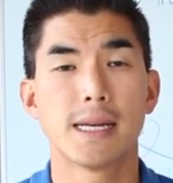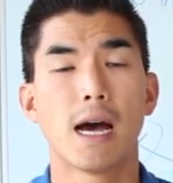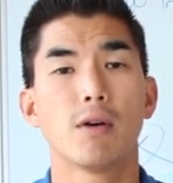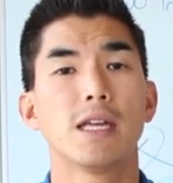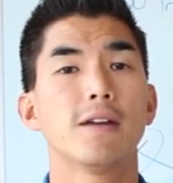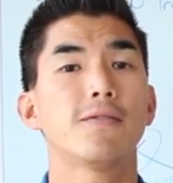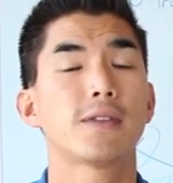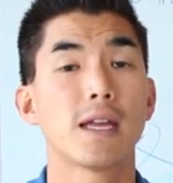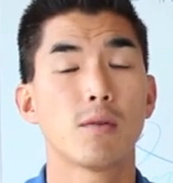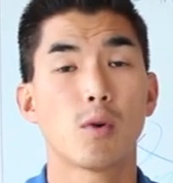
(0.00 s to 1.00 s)
Now,
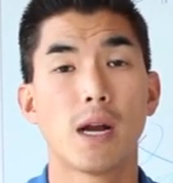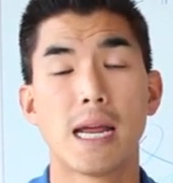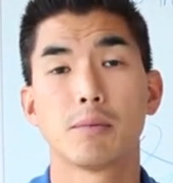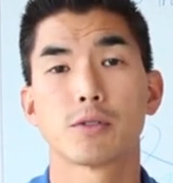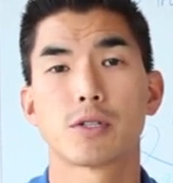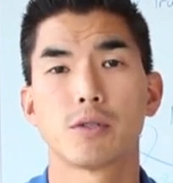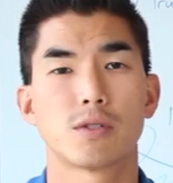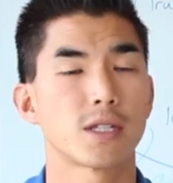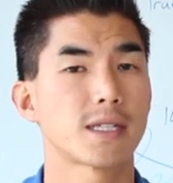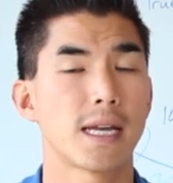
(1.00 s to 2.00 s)
if they were able
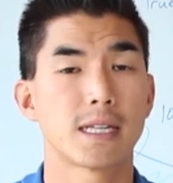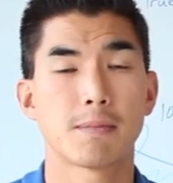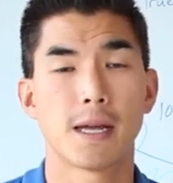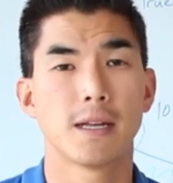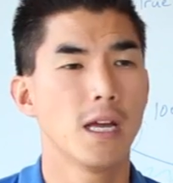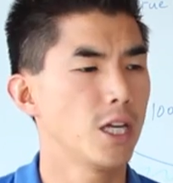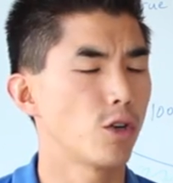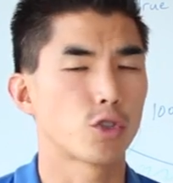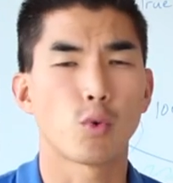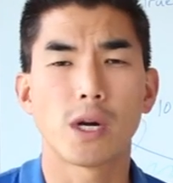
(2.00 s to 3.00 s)
to just say spend,
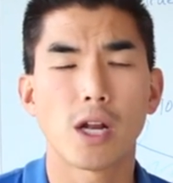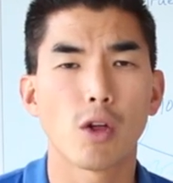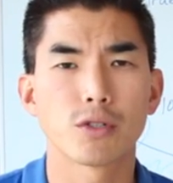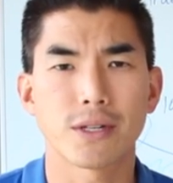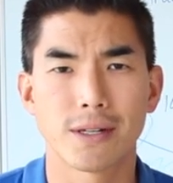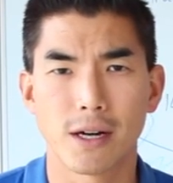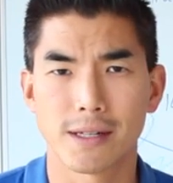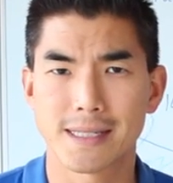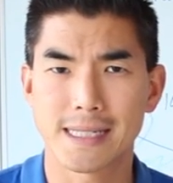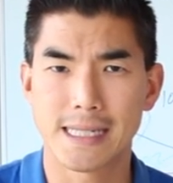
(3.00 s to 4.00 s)
$20
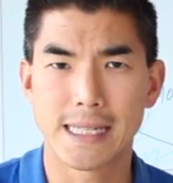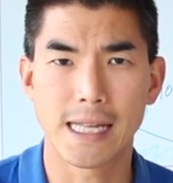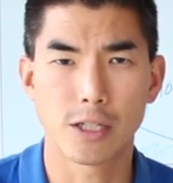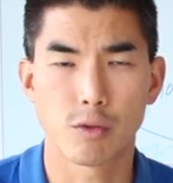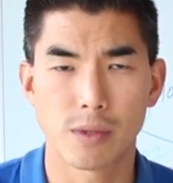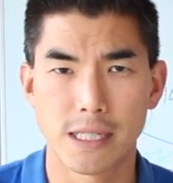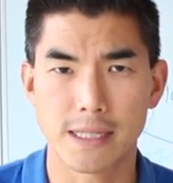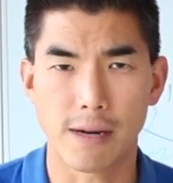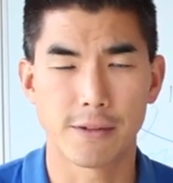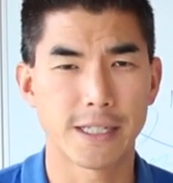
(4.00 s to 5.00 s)
on a CD that you
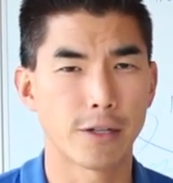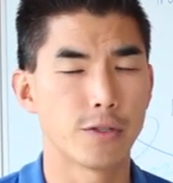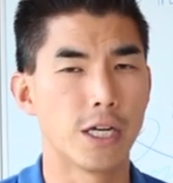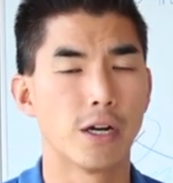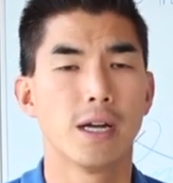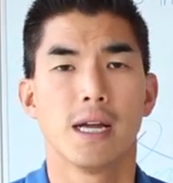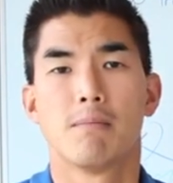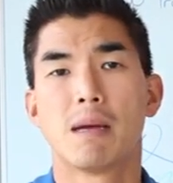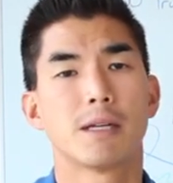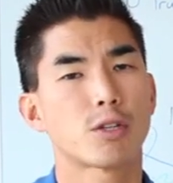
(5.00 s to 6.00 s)
release every single year,
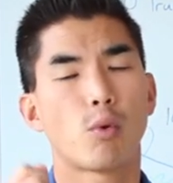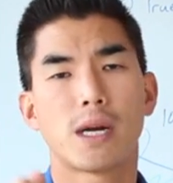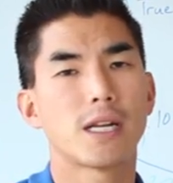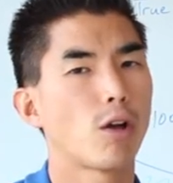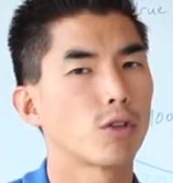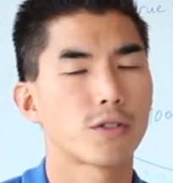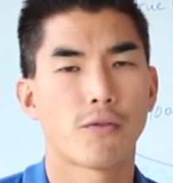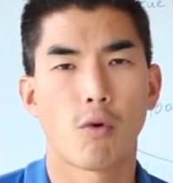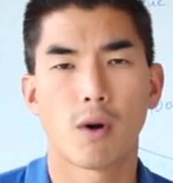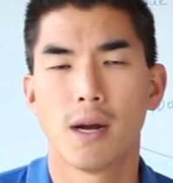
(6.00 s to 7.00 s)
maybe $20
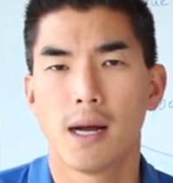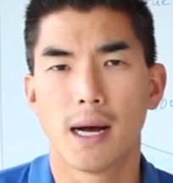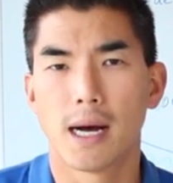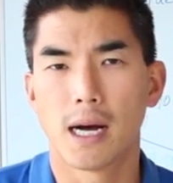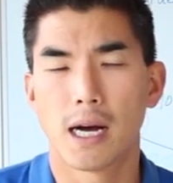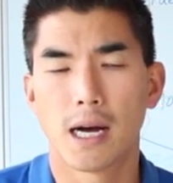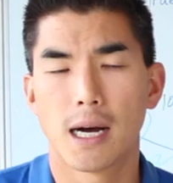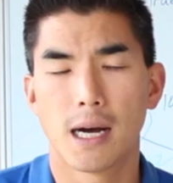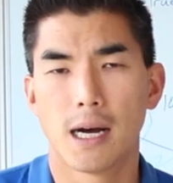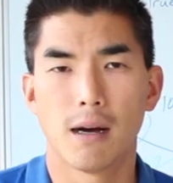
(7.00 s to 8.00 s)
for
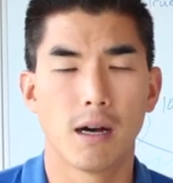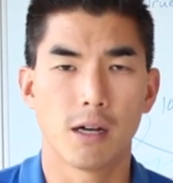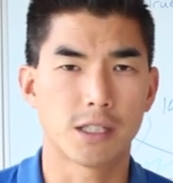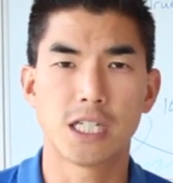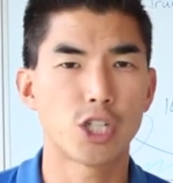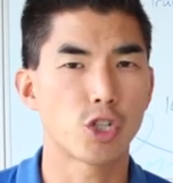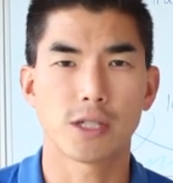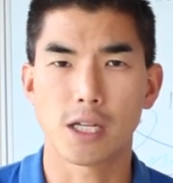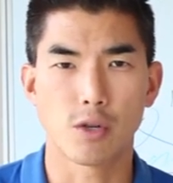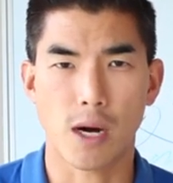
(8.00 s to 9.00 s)
a
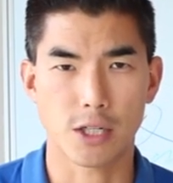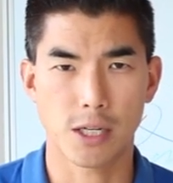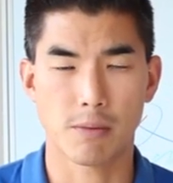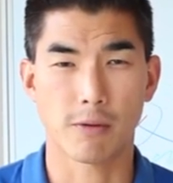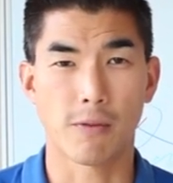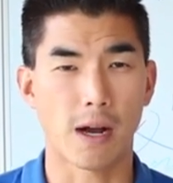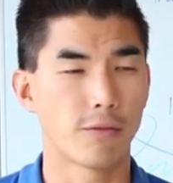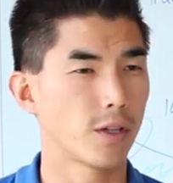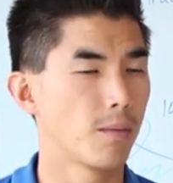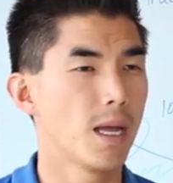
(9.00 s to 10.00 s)
t-shirt that you actually
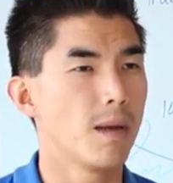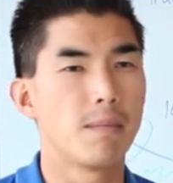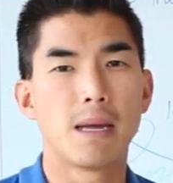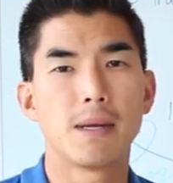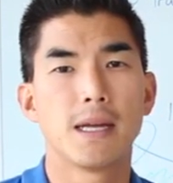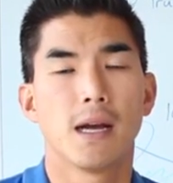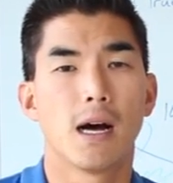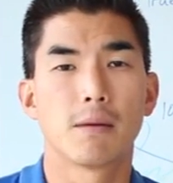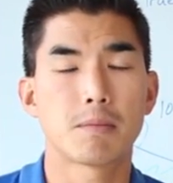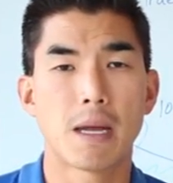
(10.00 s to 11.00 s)
provide for them, maybe
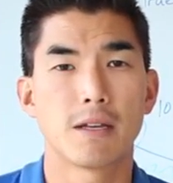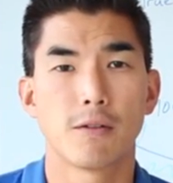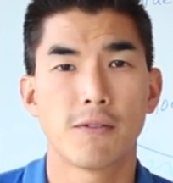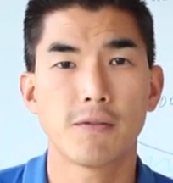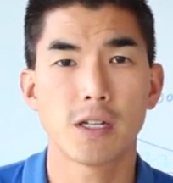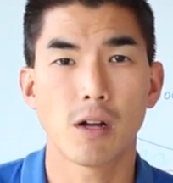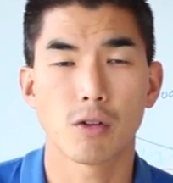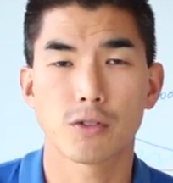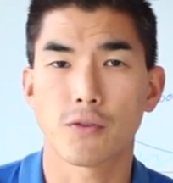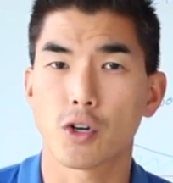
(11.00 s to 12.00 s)
pay you
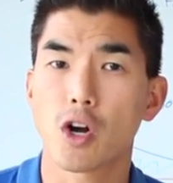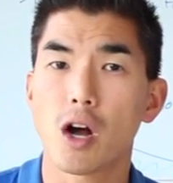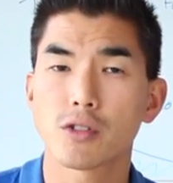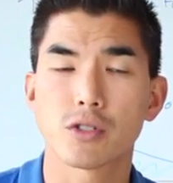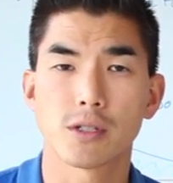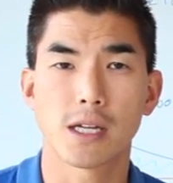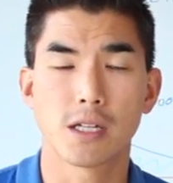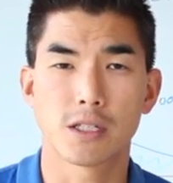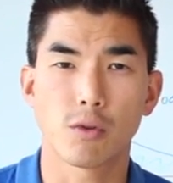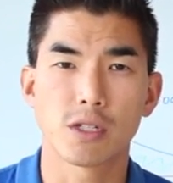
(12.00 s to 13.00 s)
$50 for a concert
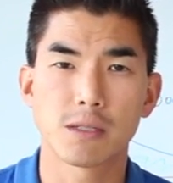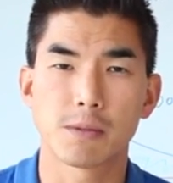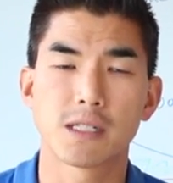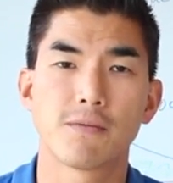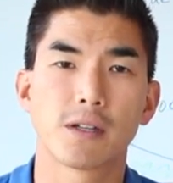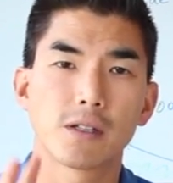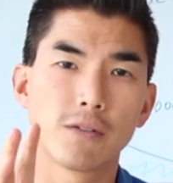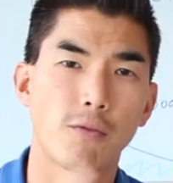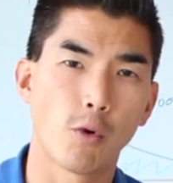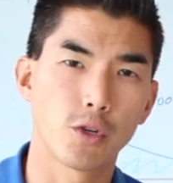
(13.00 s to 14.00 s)
that is only
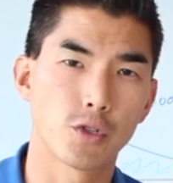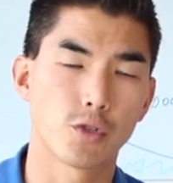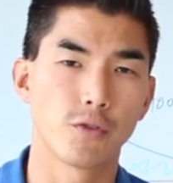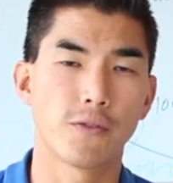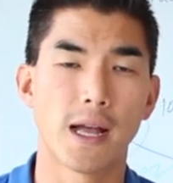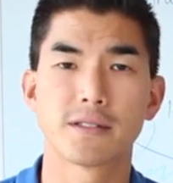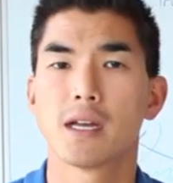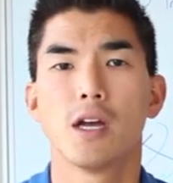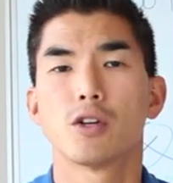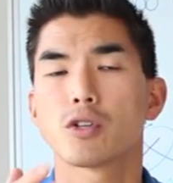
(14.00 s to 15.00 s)
specifically for your true fans,
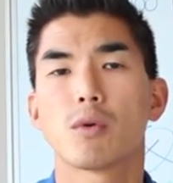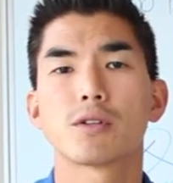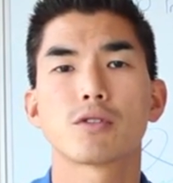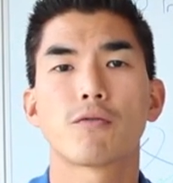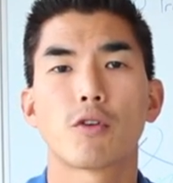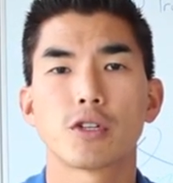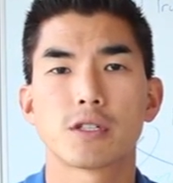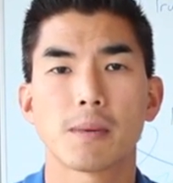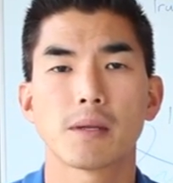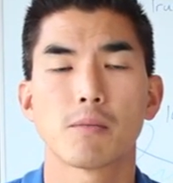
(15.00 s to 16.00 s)
so on and so forth.
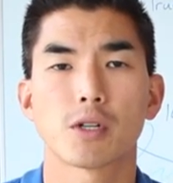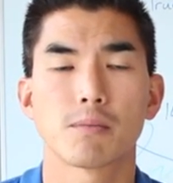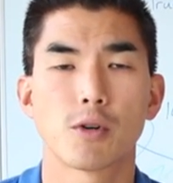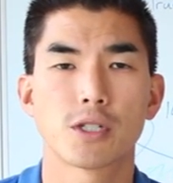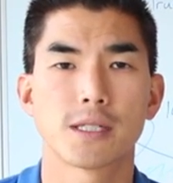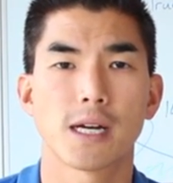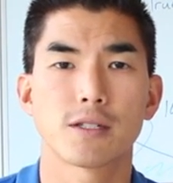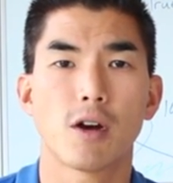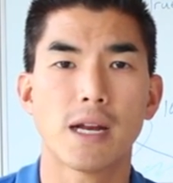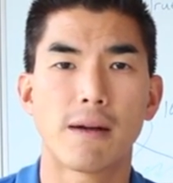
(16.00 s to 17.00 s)
You sell the
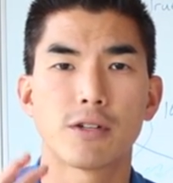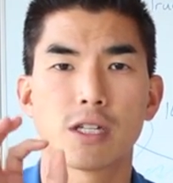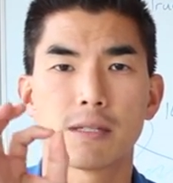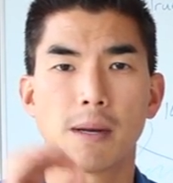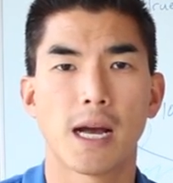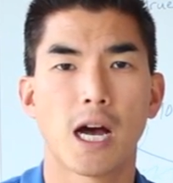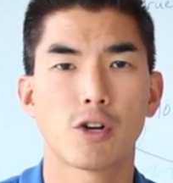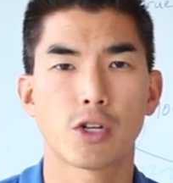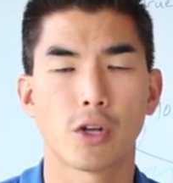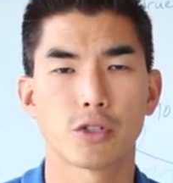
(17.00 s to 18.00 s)
merchandise. On average, they spend
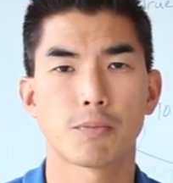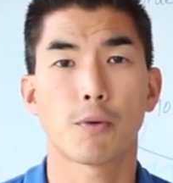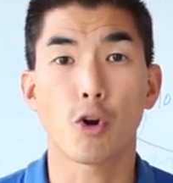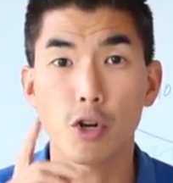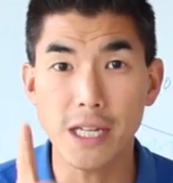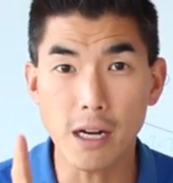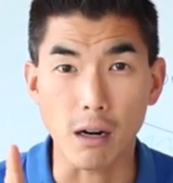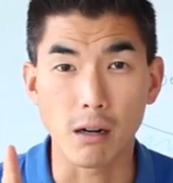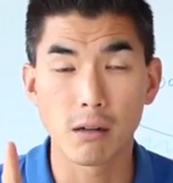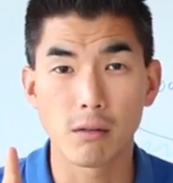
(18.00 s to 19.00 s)
$100 per
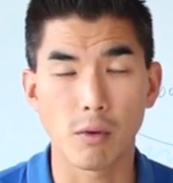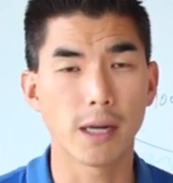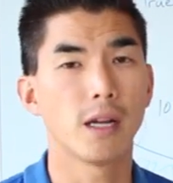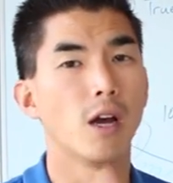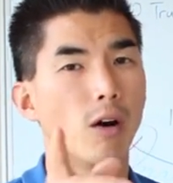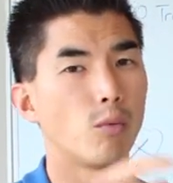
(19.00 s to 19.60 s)
year, right?